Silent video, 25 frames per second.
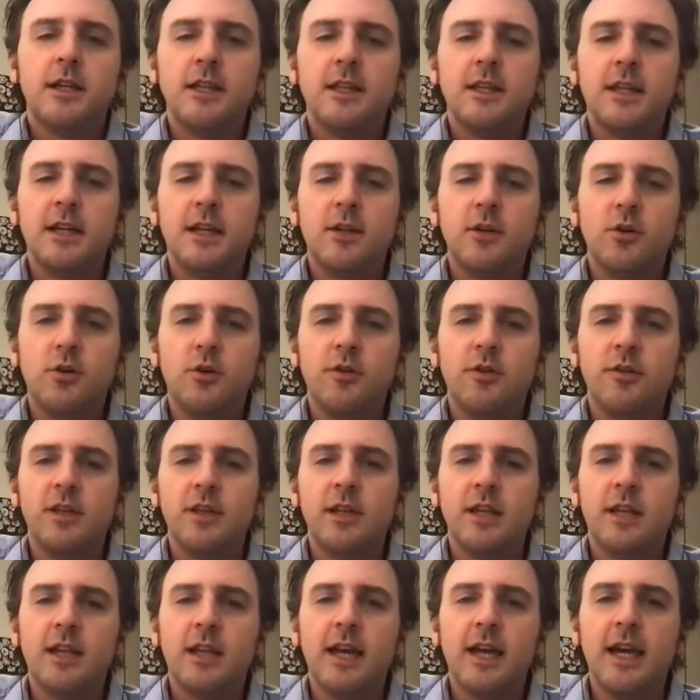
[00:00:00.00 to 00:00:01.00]
and that whole
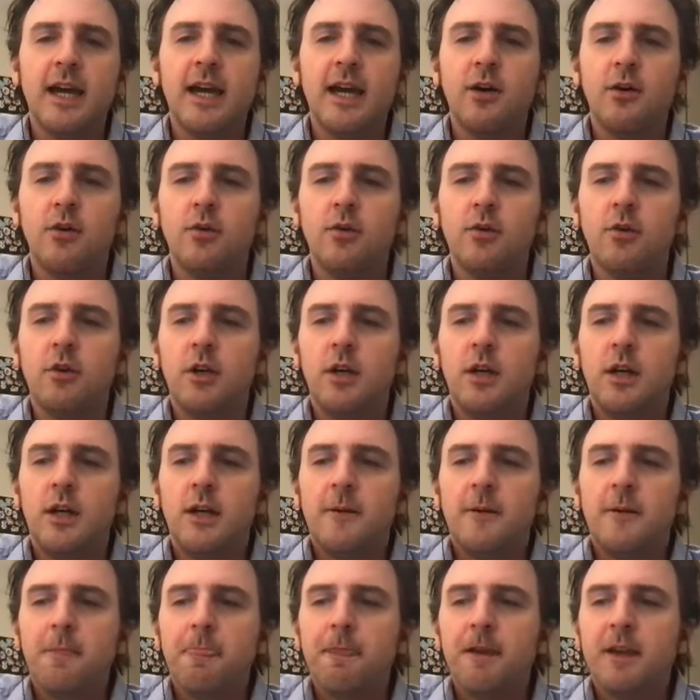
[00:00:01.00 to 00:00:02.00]
thing and how
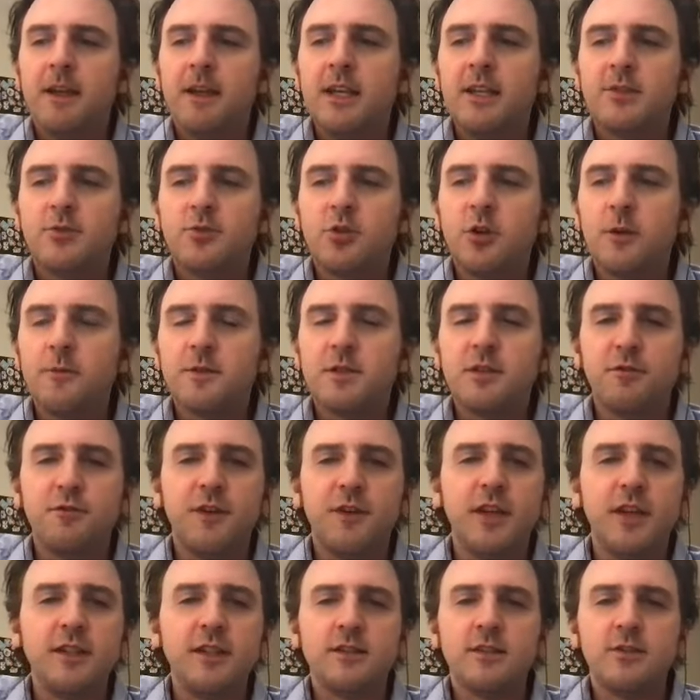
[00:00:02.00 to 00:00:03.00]
i guess trump's
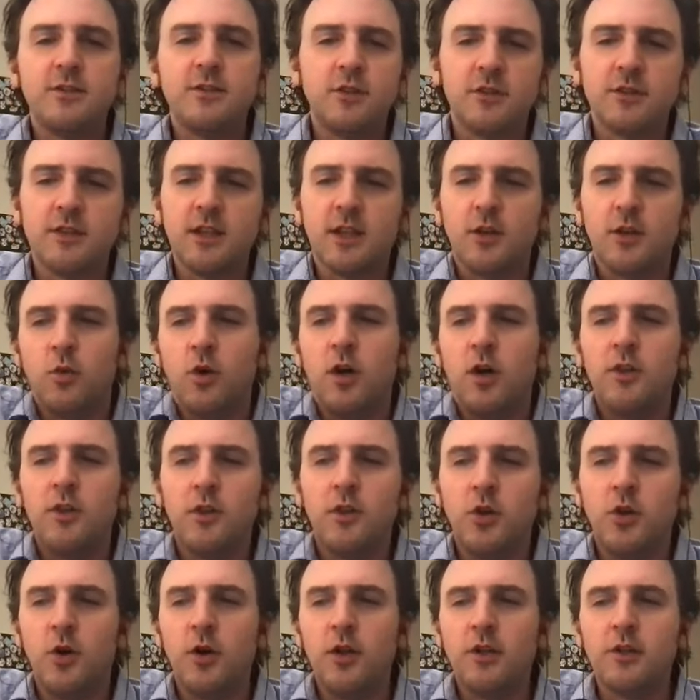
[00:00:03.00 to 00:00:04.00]
defense is just like well the
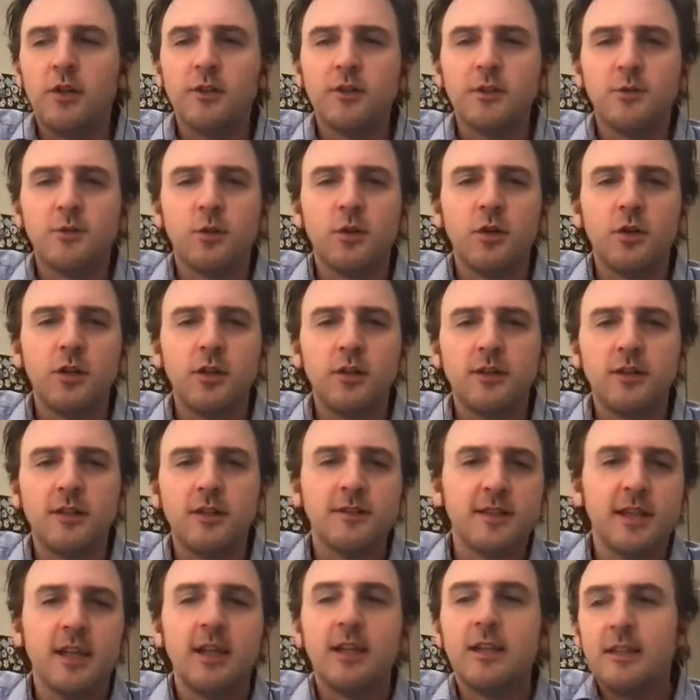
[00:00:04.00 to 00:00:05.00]
lawyers were
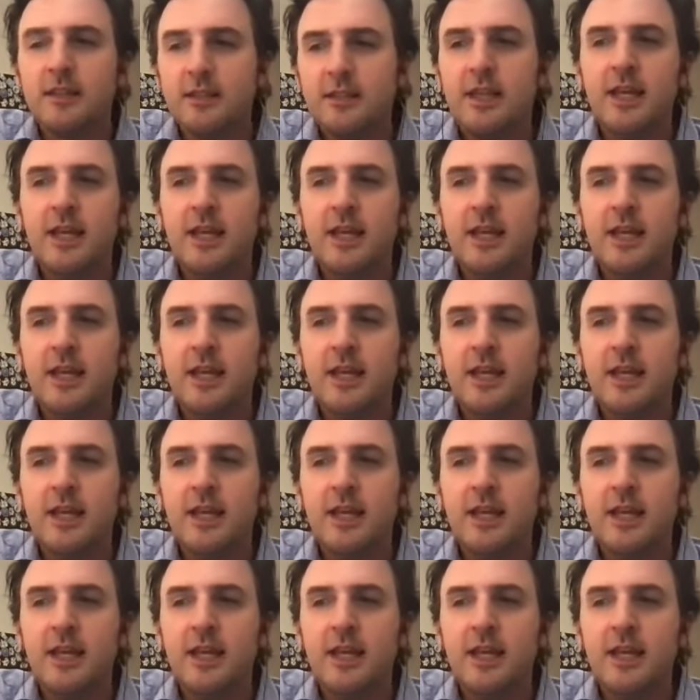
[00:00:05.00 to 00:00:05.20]
it's like